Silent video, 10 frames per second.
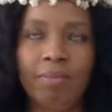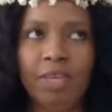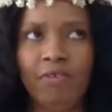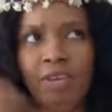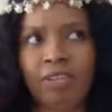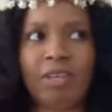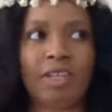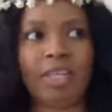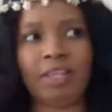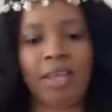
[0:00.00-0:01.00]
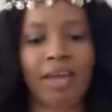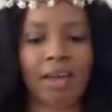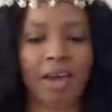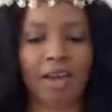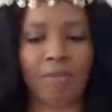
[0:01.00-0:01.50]
if there's nothing
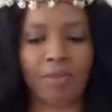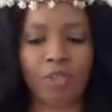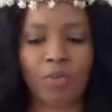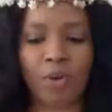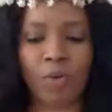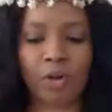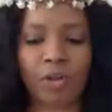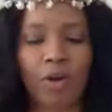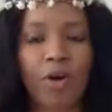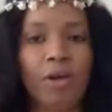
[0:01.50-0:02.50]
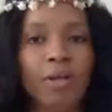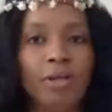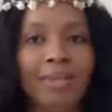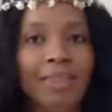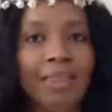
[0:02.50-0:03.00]
that I'm to be working
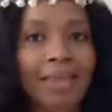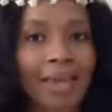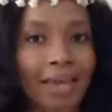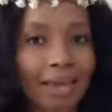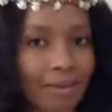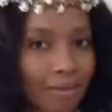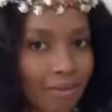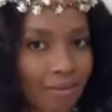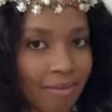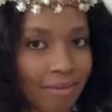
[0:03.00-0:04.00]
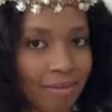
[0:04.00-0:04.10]
on, then